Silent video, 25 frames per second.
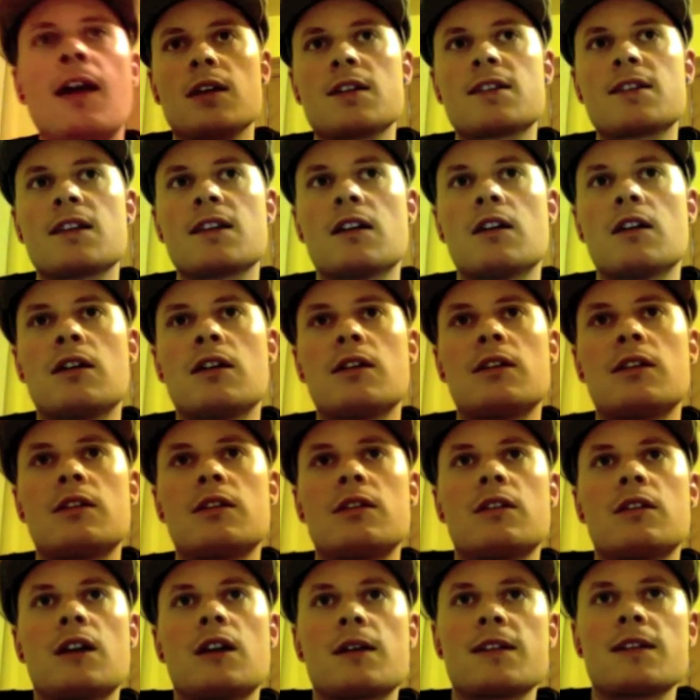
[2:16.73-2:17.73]
So
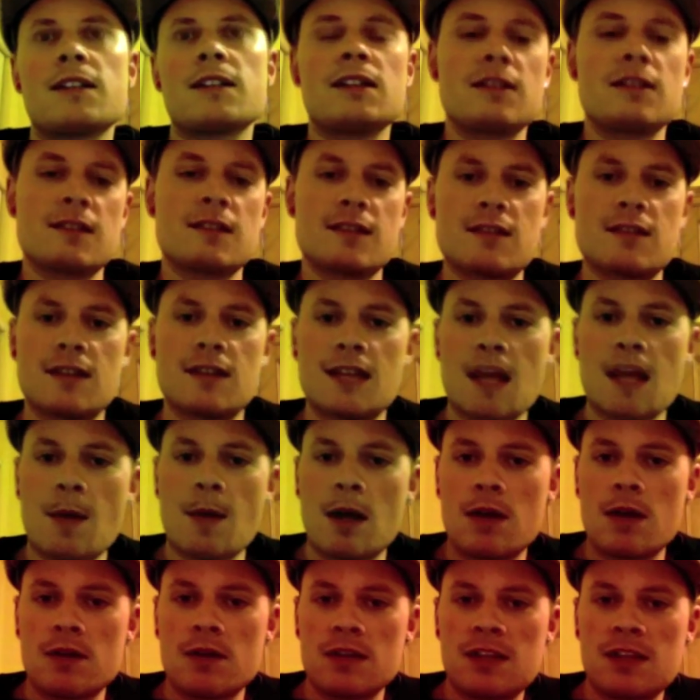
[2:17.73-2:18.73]
I was a little concerned they
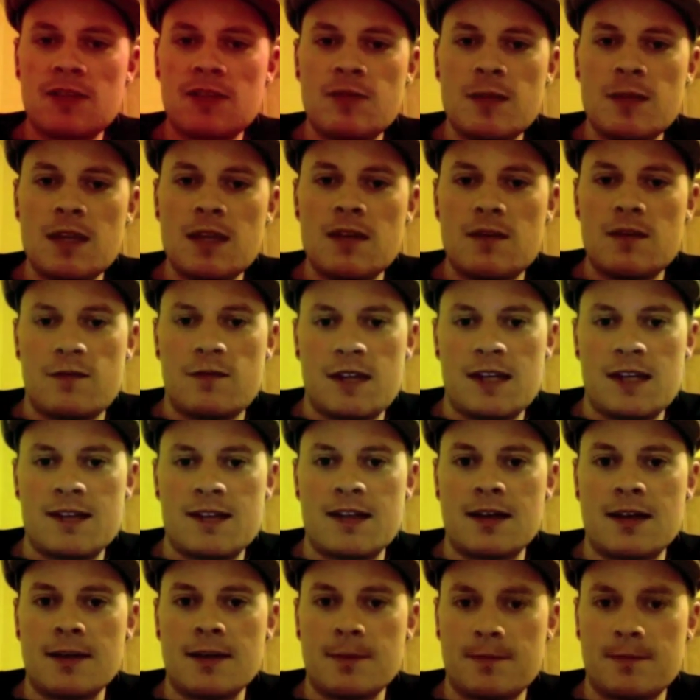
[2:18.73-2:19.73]
might not give me the
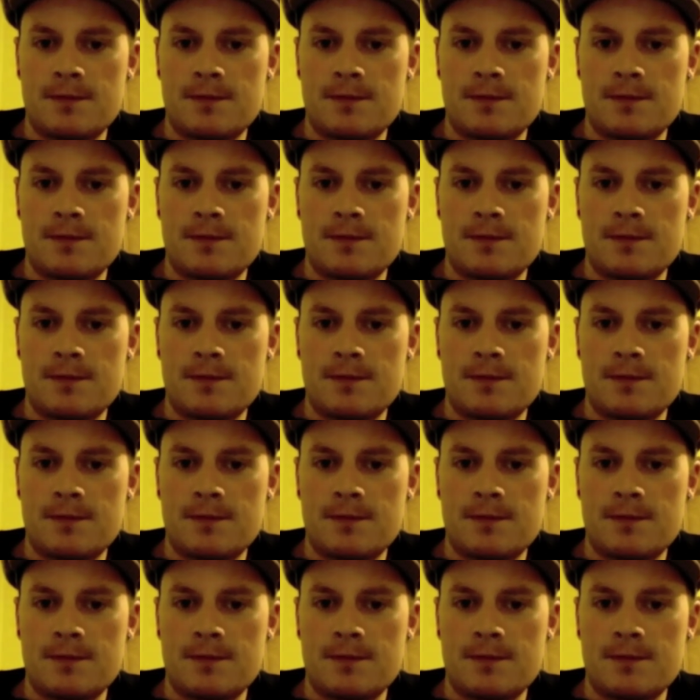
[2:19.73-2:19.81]
visa